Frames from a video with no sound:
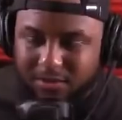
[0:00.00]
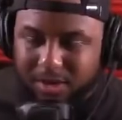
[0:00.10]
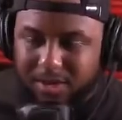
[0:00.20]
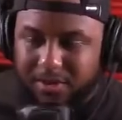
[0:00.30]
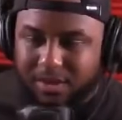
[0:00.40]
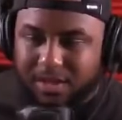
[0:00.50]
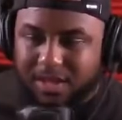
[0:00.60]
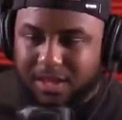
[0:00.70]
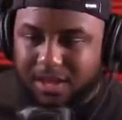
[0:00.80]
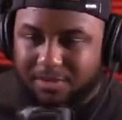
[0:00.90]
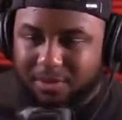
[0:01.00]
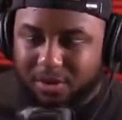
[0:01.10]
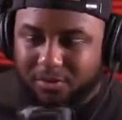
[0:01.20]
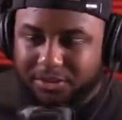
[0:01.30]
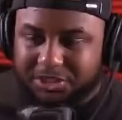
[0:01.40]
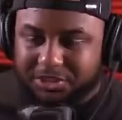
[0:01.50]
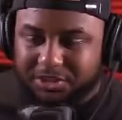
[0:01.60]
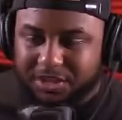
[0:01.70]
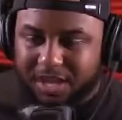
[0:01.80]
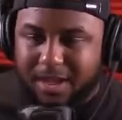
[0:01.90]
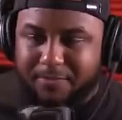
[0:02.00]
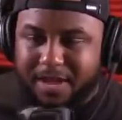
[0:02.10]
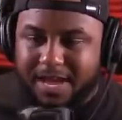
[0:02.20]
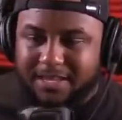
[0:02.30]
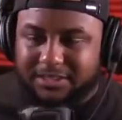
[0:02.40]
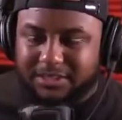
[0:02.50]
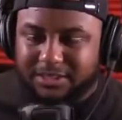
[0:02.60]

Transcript: I Wait, landed, I, I, don't know I'm where I'm going with you. Hey, Buzz. Oh, I